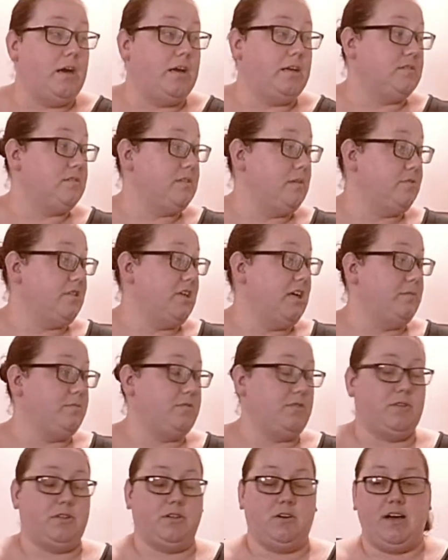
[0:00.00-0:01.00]
Sometimes
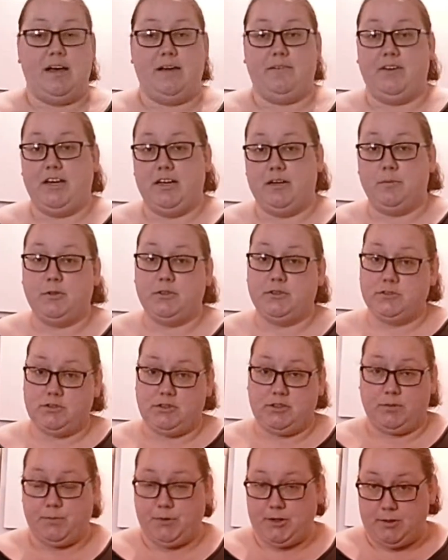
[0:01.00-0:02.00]
if you don't have animals,
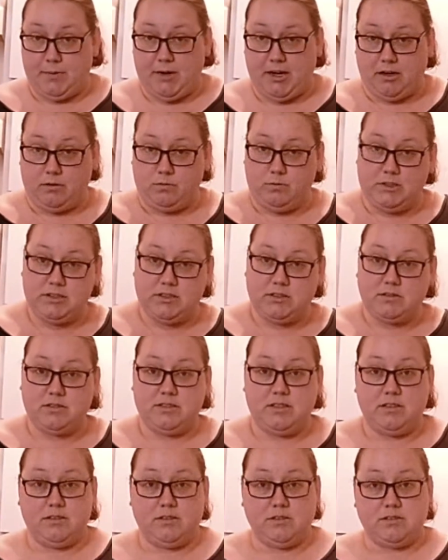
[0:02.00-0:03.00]
you can put them out on window
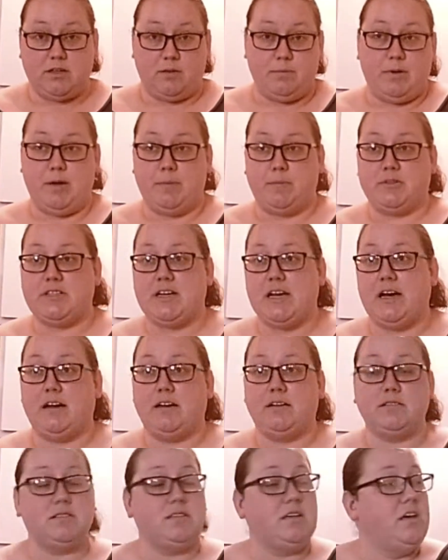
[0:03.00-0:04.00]
seals, on paper
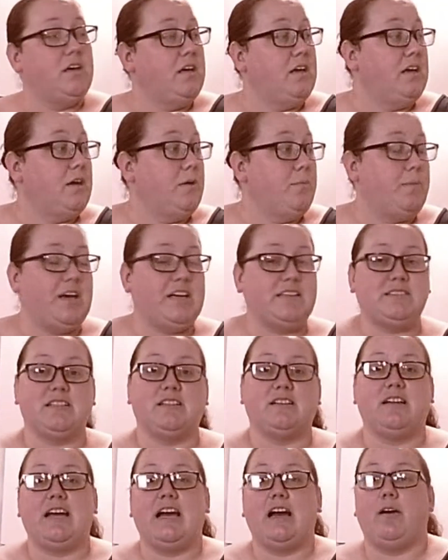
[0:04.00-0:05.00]
towels,
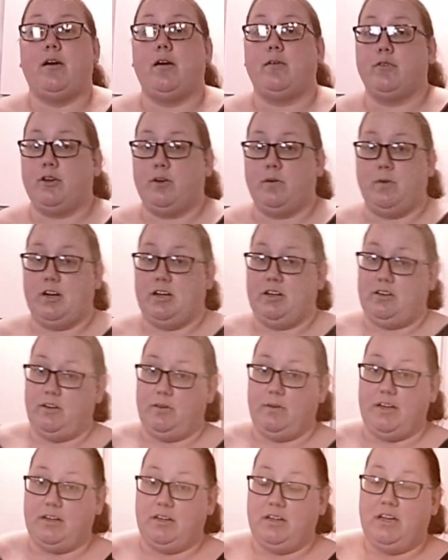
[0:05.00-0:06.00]
basically however you want to
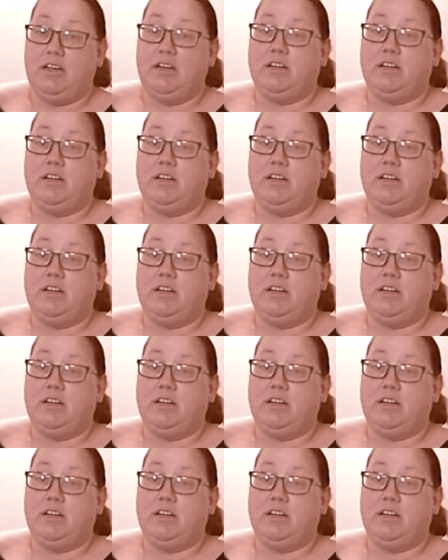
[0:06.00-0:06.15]
do it.